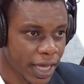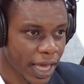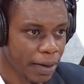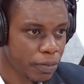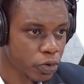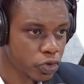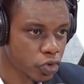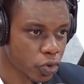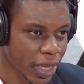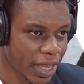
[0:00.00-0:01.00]
able
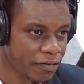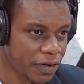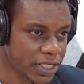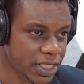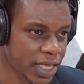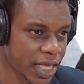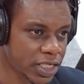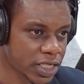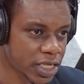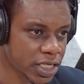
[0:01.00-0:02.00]
to
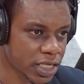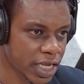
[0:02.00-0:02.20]
investigate this